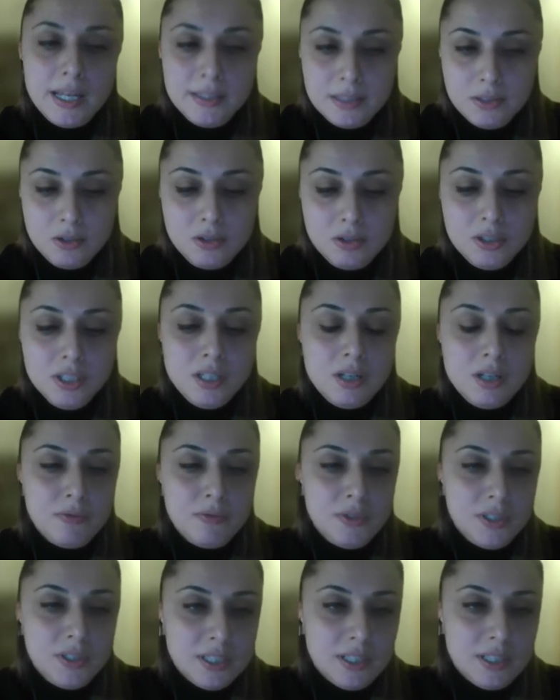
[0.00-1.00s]
at a certain
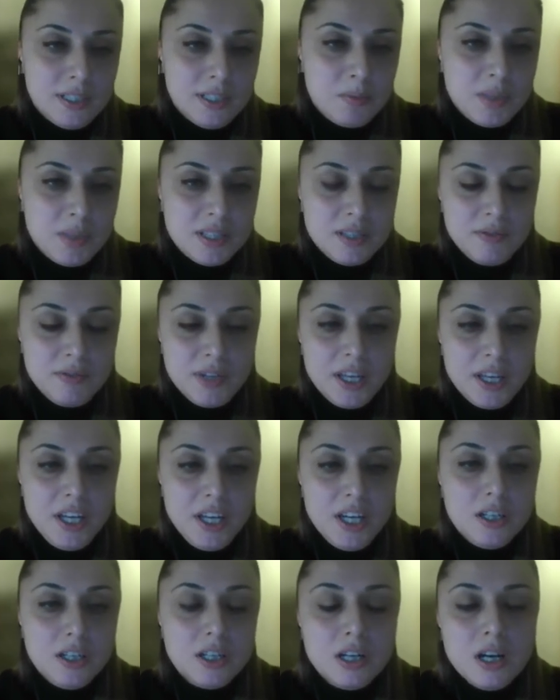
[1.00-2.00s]
conference in a specific
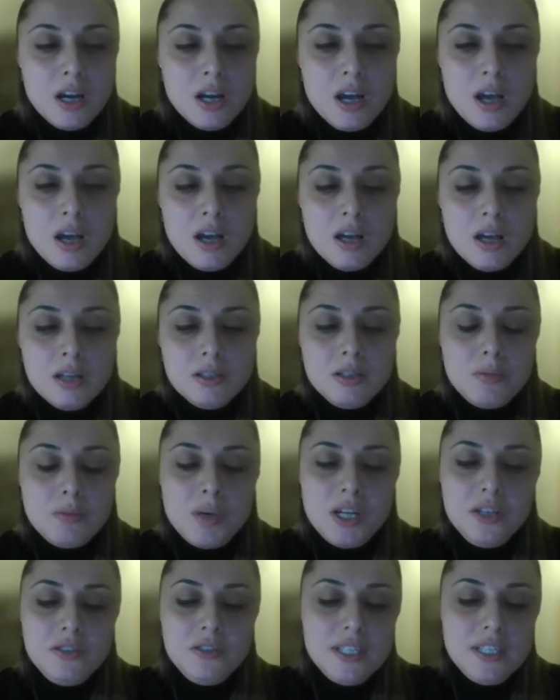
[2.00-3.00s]
year. So
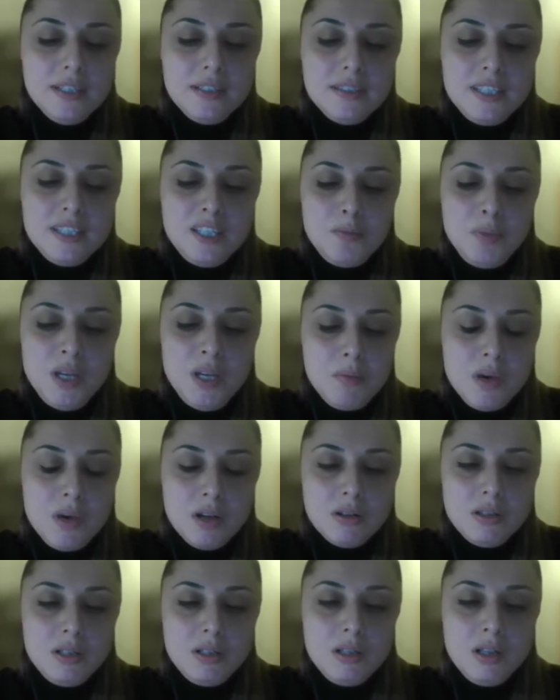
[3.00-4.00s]
by using the CP
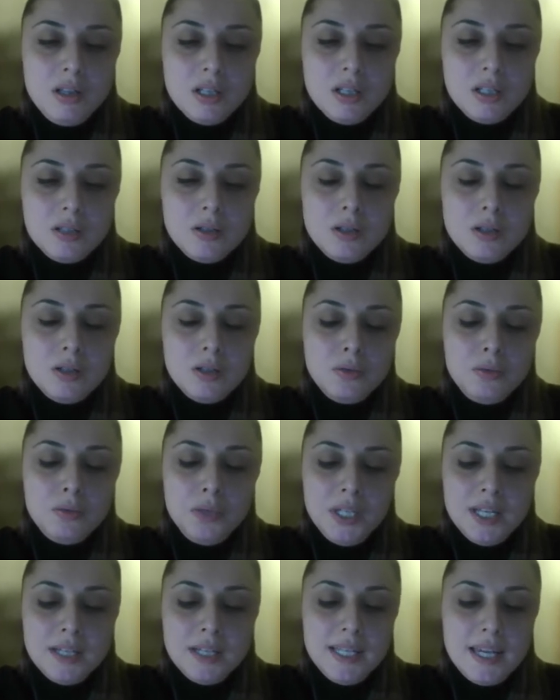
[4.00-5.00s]
model, we
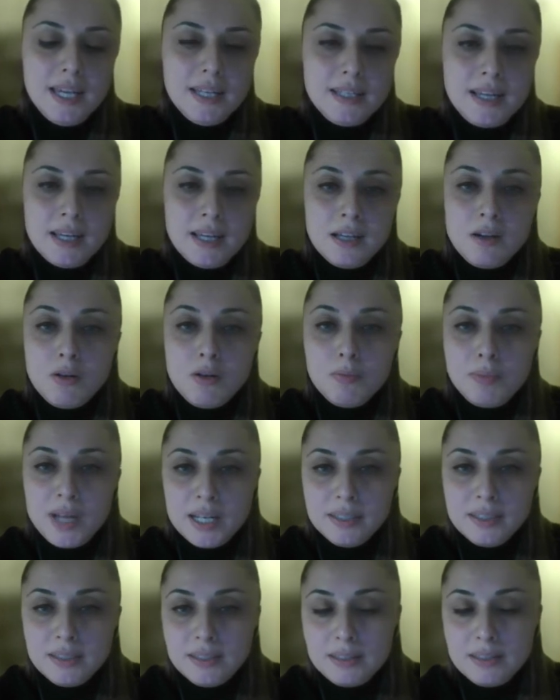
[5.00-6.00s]
can get a
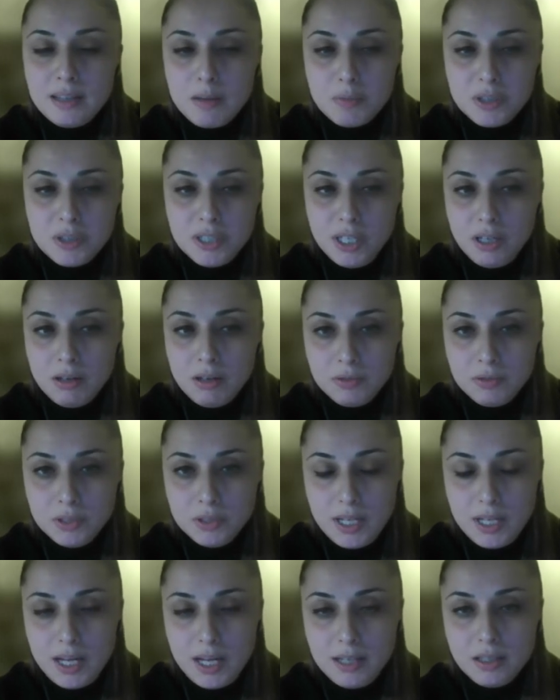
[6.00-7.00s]
compact summary of the
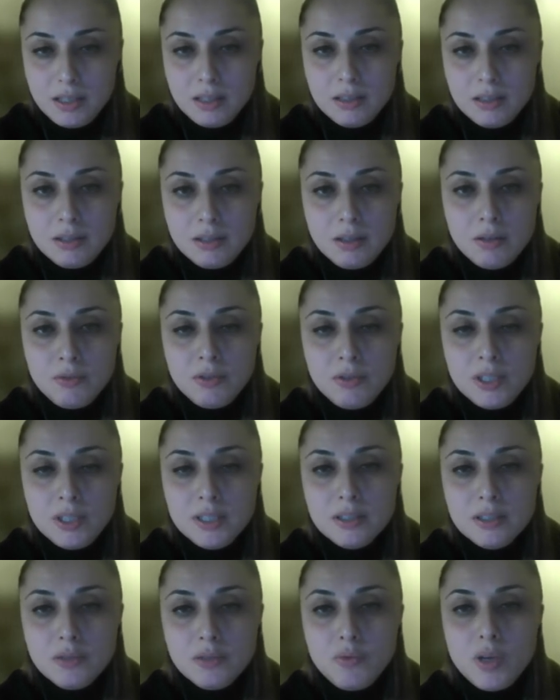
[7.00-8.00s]
data. So for
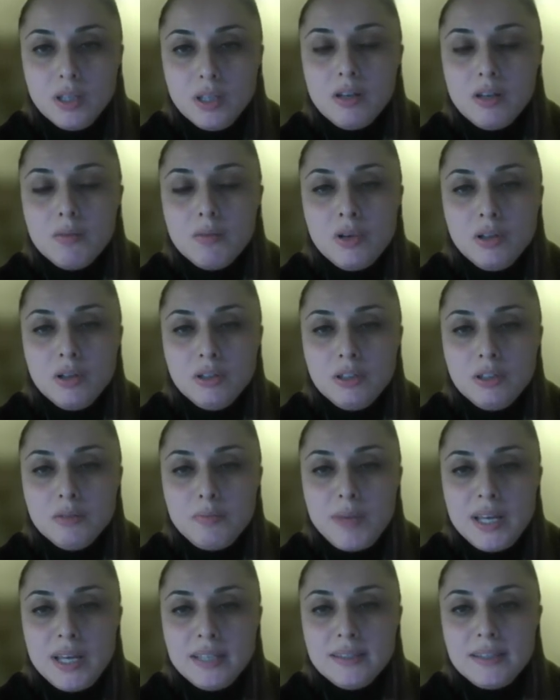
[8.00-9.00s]
instance, one component
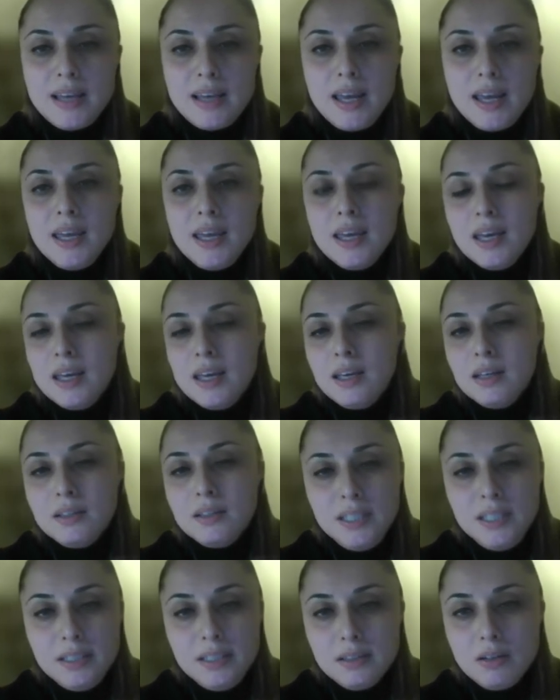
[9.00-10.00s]
may say,
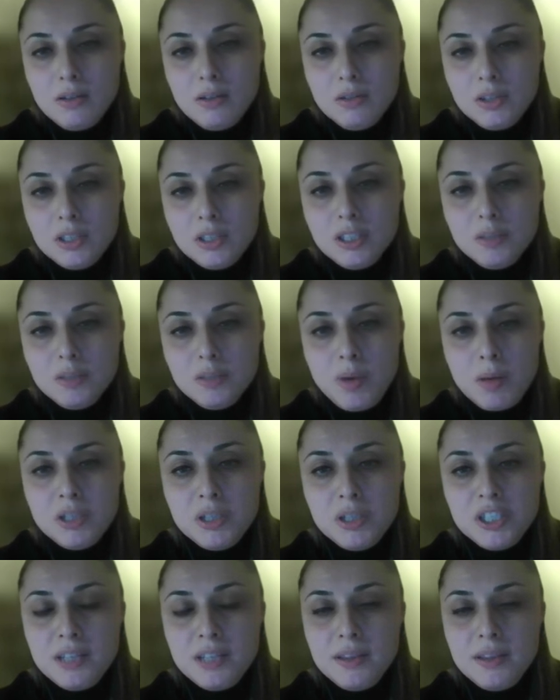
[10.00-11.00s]
these authors
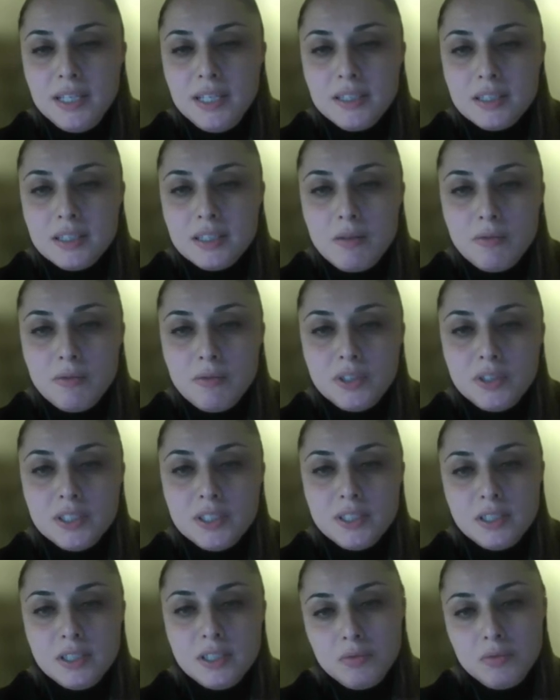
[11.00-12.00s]
publish at these
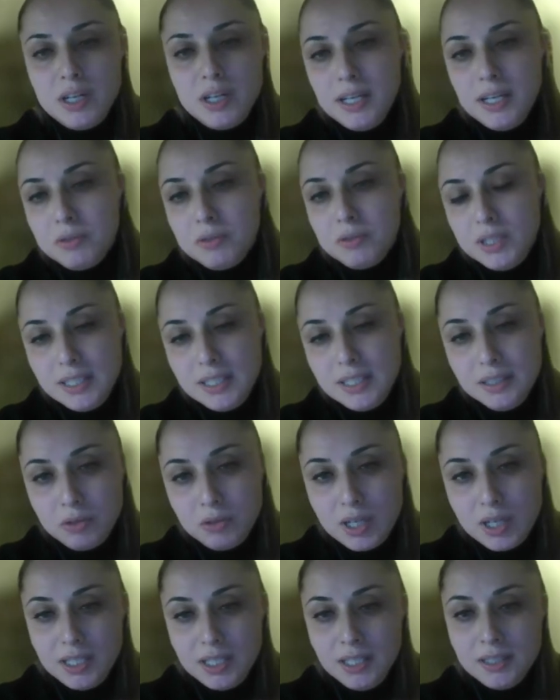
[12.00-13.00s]
conferences with an increasing
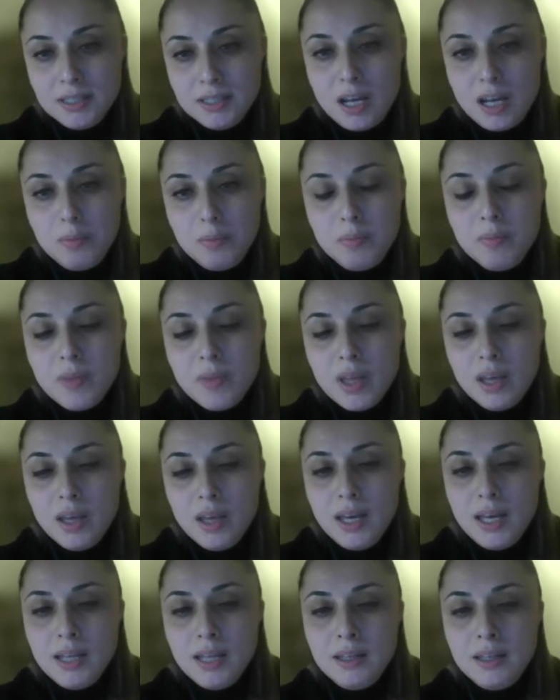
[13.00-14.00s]
trend in time.
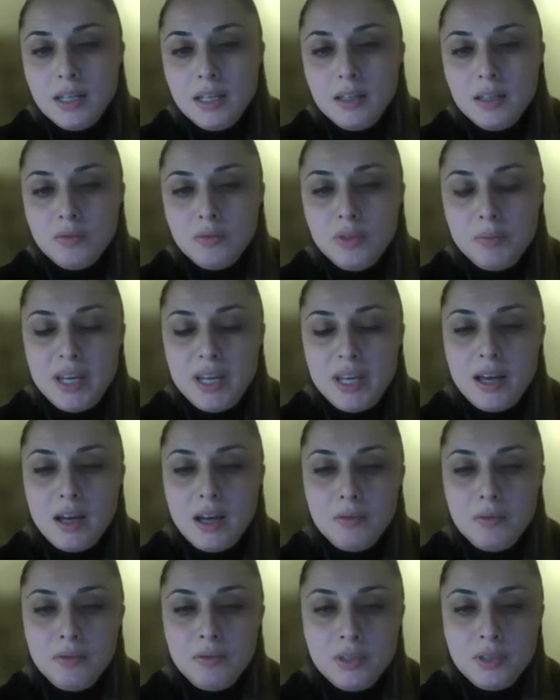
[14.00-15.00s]
And then we may
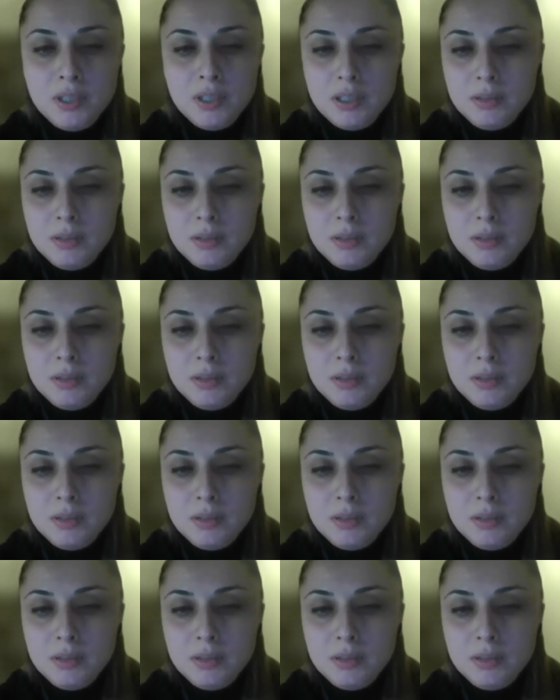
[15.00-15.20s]
have